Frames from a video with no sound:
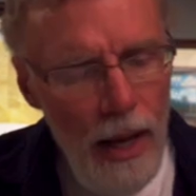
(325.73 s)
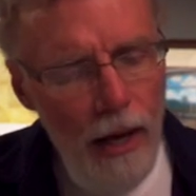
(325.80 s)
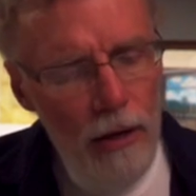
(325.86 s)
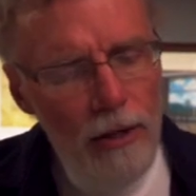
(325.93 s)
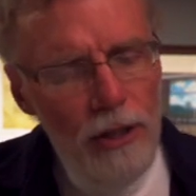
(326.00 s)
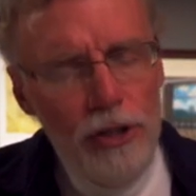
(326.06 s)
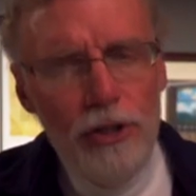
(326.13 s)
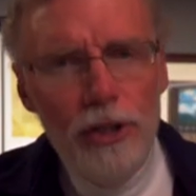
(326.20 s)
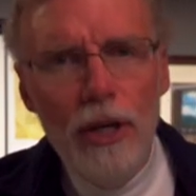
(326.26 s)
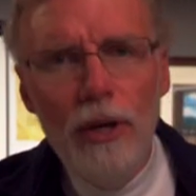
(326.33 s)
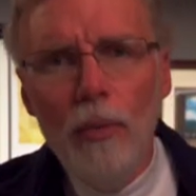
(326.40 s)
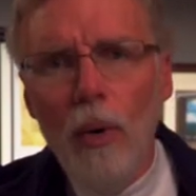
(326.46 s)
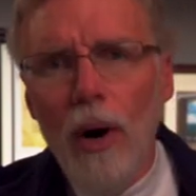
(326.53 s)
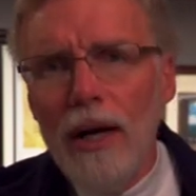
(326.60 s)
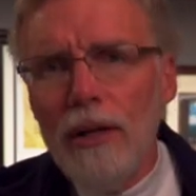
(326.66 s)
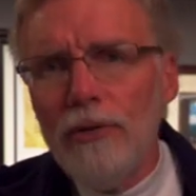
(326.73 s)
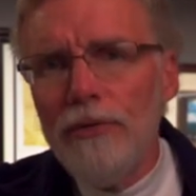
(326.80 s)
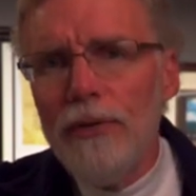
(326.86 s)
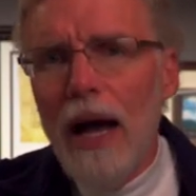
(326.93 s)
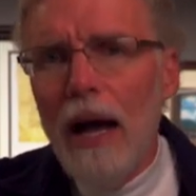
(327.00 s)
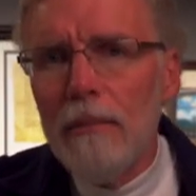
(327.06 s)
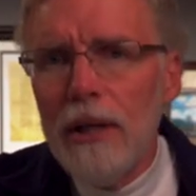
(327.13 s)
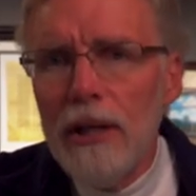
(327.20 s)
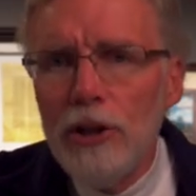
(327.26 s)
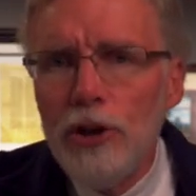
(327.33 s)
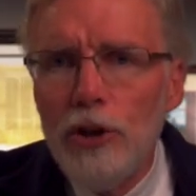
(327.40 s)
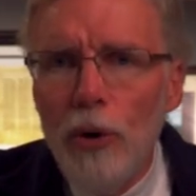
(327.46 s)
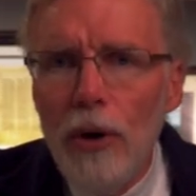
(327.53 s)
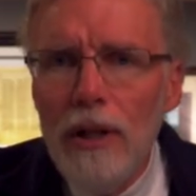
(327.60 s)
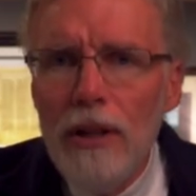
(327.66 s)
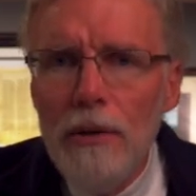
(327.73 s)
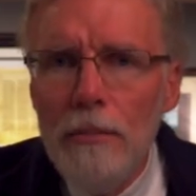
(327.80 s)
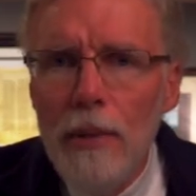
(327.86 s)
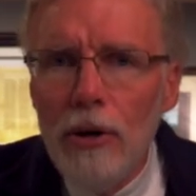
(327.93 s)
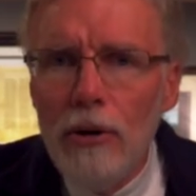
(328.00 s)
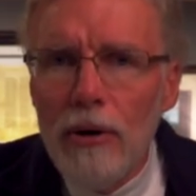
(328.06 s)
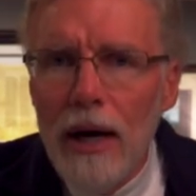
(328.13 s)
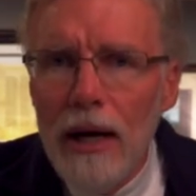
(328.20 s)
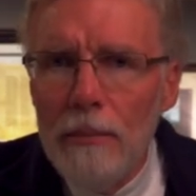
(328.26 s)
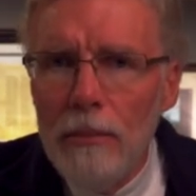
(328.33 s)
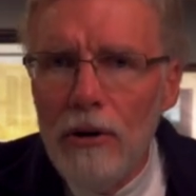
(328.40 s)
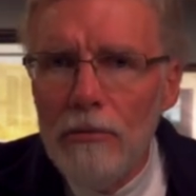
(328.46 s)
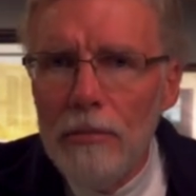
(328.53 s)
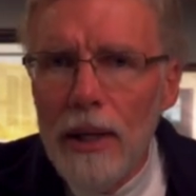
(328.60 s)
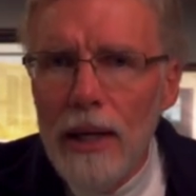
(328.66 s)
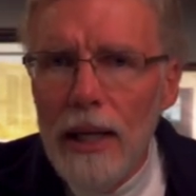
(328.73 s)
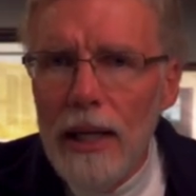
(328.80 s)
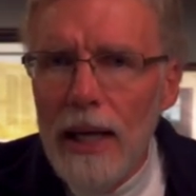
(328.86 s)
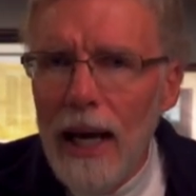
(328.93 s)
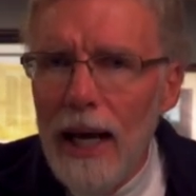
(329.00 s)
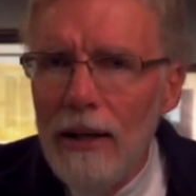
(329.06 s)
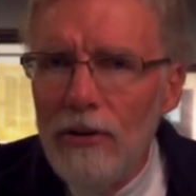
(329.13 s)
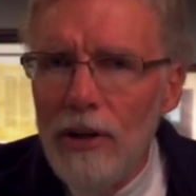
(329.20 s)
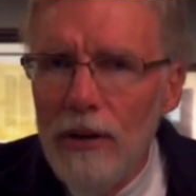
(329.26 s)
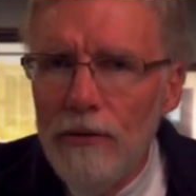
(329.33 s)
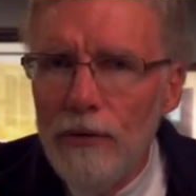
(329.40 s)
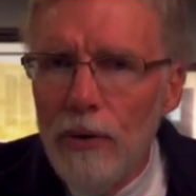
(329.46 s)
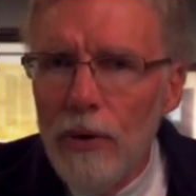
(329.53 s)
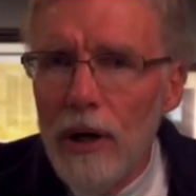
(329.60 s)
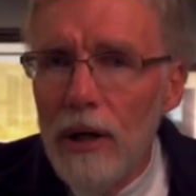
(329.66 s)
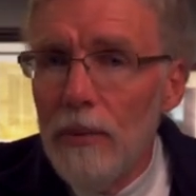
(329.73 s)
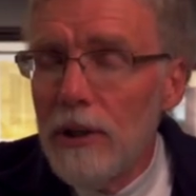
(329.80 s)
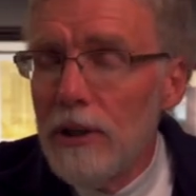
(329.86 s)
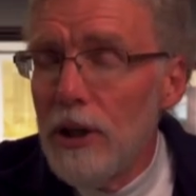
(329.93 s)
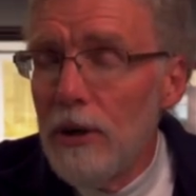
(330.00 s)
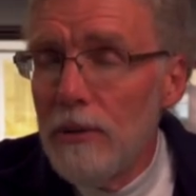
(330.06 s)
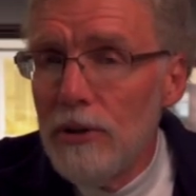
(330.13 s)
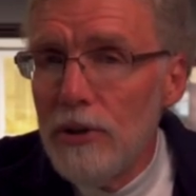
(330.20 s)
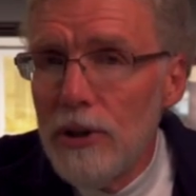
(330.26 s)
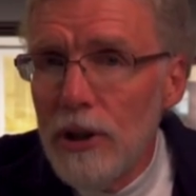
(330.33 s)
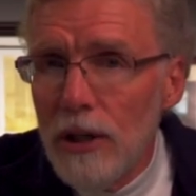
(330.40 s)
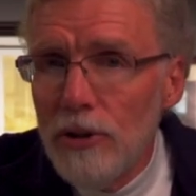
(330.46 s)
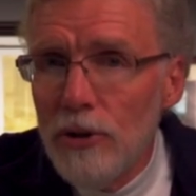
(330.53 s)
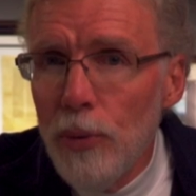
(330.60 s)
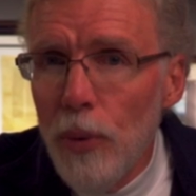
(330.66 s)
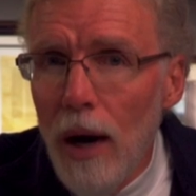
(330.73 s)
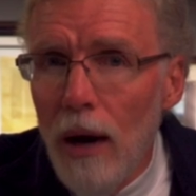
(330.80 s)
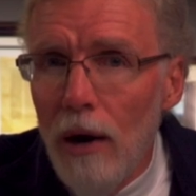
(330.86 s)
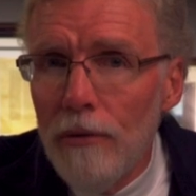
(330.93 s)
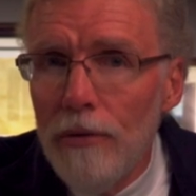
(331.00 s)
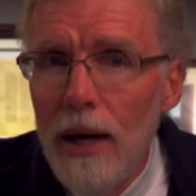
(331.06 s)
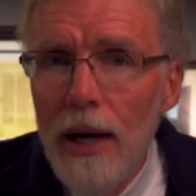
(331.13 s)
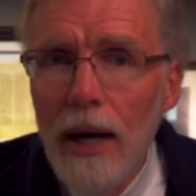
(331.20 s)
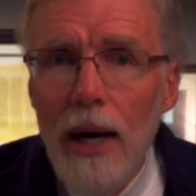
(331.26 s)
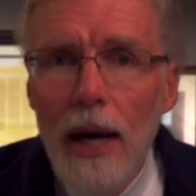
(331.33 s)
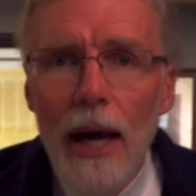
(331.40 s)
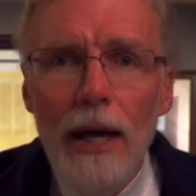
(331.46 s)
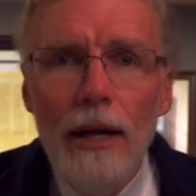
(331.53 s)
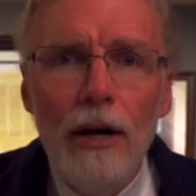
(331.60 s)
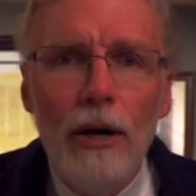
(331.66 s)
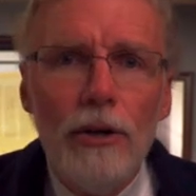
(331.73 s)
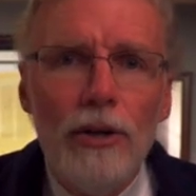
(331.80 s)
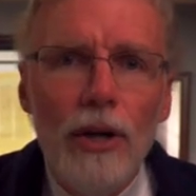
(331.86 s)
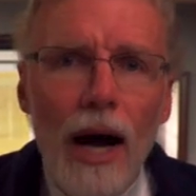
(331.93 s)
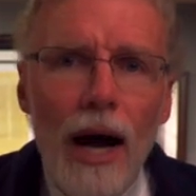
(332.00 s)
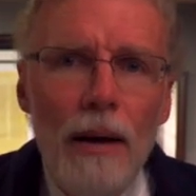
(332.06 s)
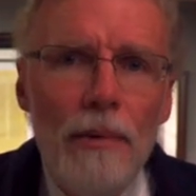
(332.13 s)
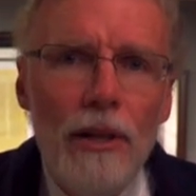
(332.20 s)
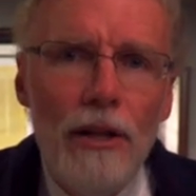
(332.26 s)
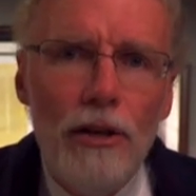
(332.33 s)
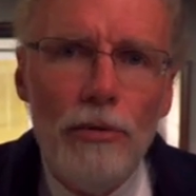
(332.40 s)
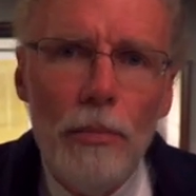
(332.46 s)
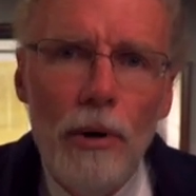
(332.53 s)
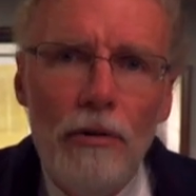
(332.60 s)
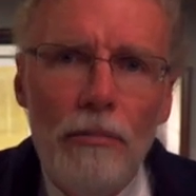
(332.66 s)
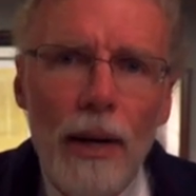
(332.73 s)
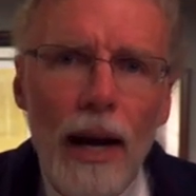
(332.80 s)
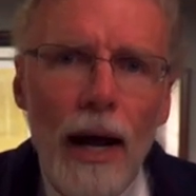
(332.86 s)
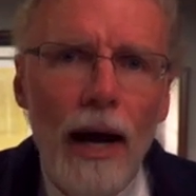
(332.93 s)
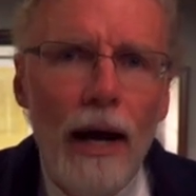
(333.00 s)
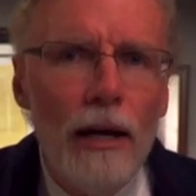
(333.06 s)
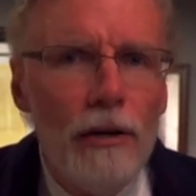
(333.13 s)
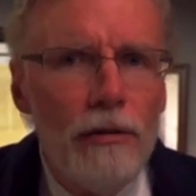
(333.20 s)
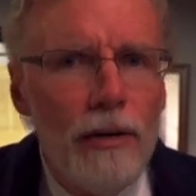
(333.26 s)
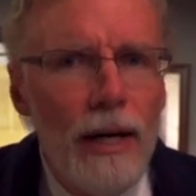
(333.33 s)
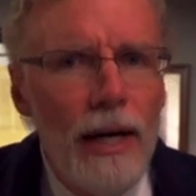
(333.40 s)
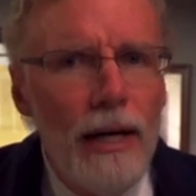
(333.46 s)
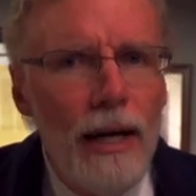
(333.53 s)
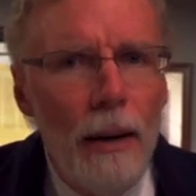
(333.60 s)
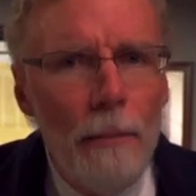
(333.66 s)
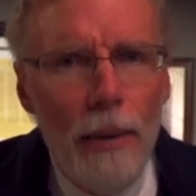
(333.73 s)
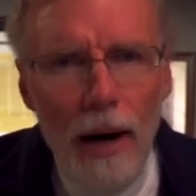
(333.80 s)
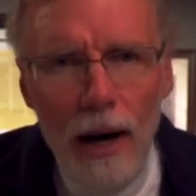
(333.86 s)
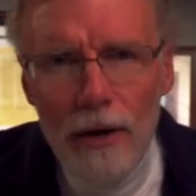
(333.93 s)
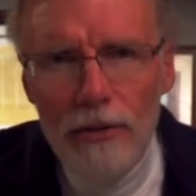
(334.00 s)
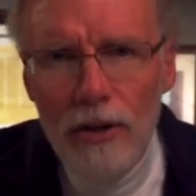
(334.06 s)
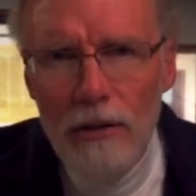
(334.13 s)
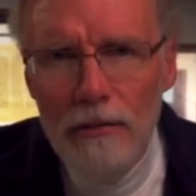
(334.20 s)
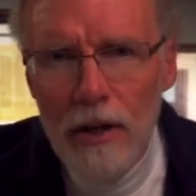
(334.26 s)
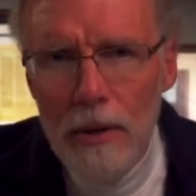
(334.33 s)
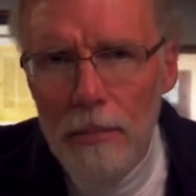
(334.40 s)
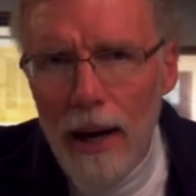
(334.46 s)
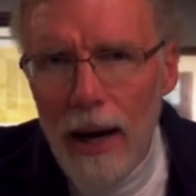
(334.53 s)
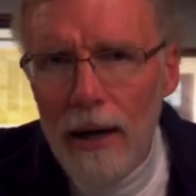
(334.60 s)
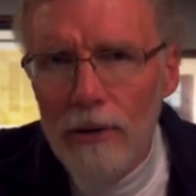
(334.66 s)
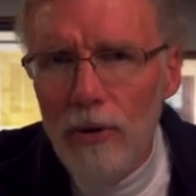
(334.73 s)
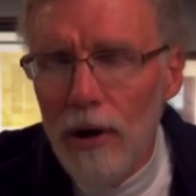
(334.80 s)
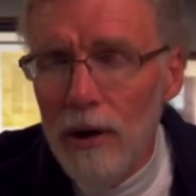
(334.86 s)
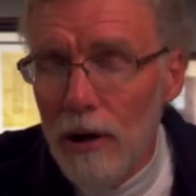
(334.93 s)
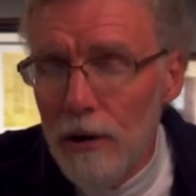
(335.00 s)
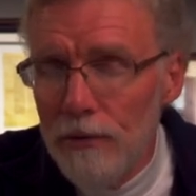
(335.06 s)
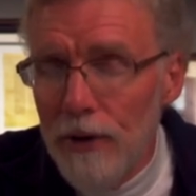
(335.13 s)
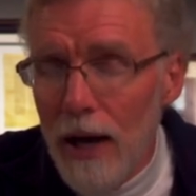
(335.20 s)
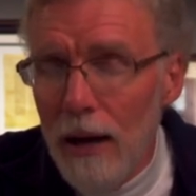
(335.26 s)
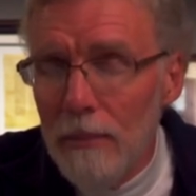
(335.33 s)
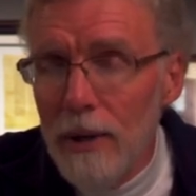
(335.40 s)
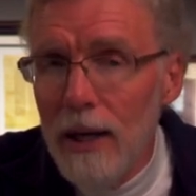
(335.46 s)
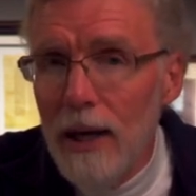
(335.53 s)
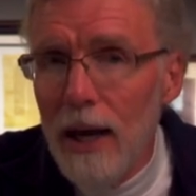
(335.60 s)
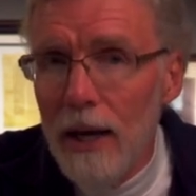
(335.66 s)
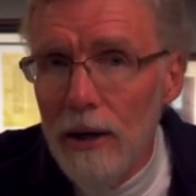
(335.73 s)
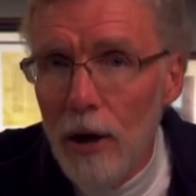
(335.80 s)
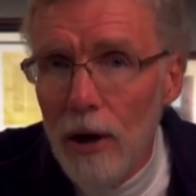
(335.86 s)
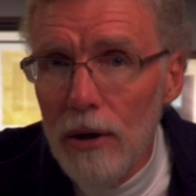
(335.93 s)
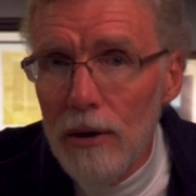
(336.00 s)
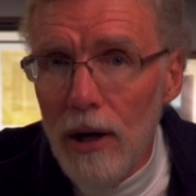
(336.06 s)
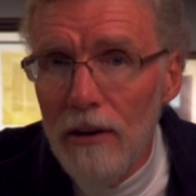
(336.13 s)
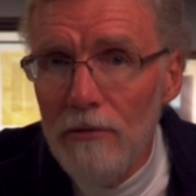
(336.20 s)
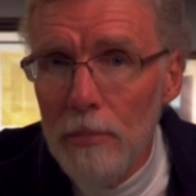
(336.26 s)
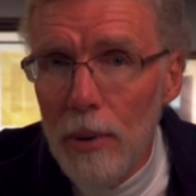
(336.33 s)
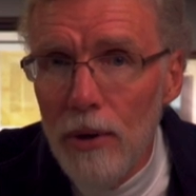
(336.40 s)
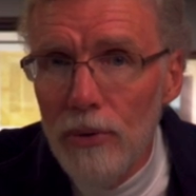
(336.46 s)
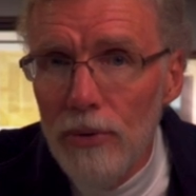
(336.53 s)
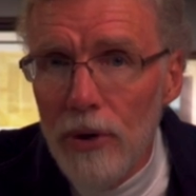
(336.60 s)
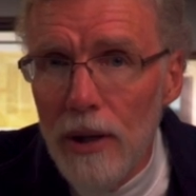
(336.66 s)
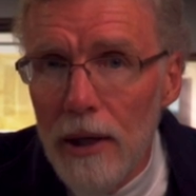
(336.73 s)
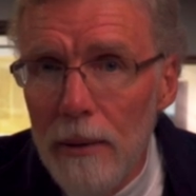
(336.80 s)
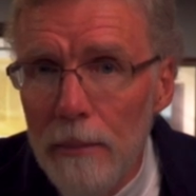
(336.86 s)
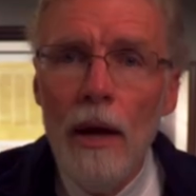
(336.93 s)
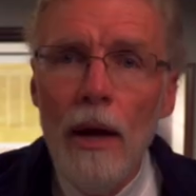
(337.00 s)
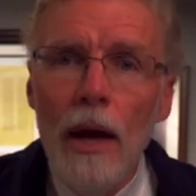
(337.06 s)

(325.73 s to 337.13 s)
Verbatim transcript: Ellen G. White's family joined the Millerite movement in eighteen forty when she was just twelve, and her time in this movement had a great and positive impact on her family and her life personally.